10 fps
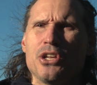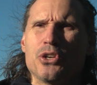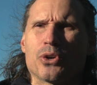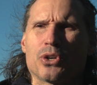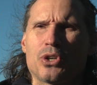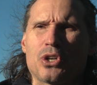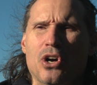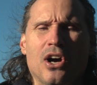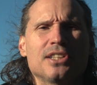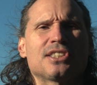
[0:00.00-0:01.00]
you're
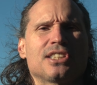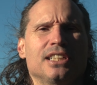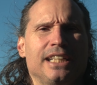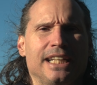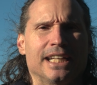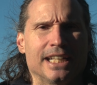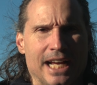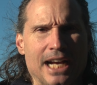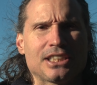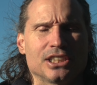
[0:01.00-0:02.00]
constantly in
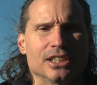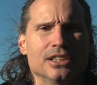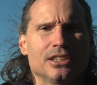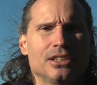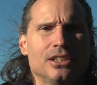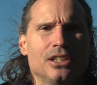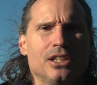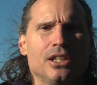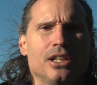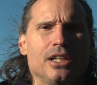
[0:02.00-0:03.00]
action,
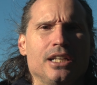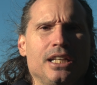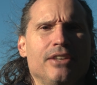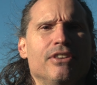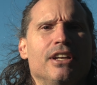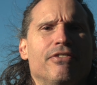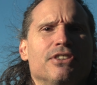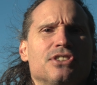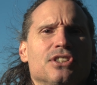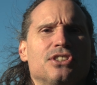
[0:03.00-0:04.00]
even if
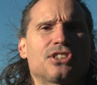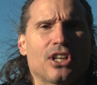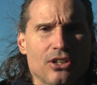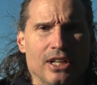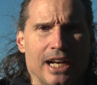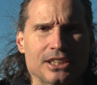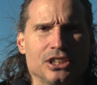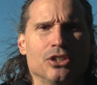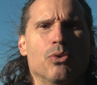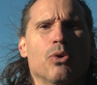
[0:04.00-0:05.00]
it's subtle
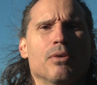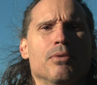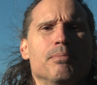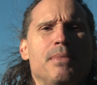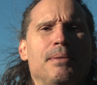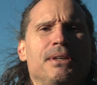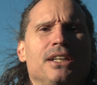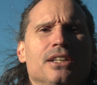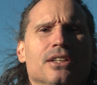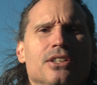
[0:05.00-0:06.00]
action or
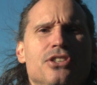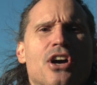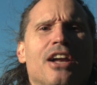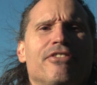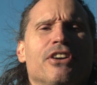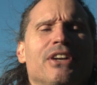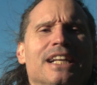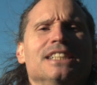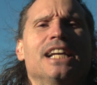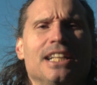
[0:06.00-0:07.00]
maybe not very
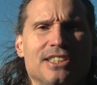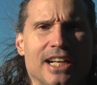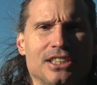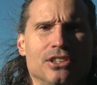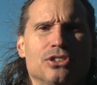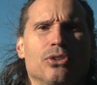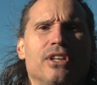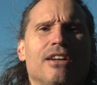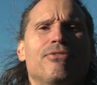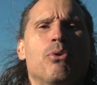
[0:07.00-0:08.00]
intense action. So
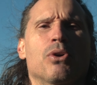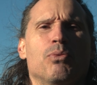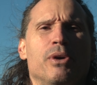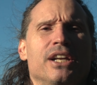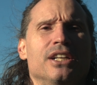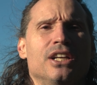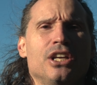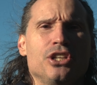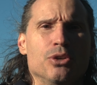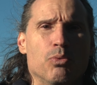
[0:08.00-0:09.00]
therefore, when
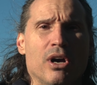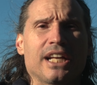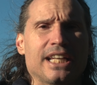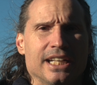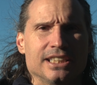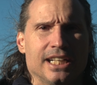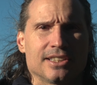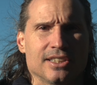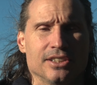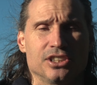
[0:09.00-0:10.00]
you want to get
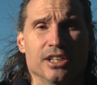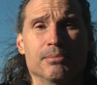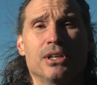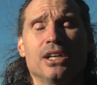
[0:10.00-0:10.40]
intense in the gym,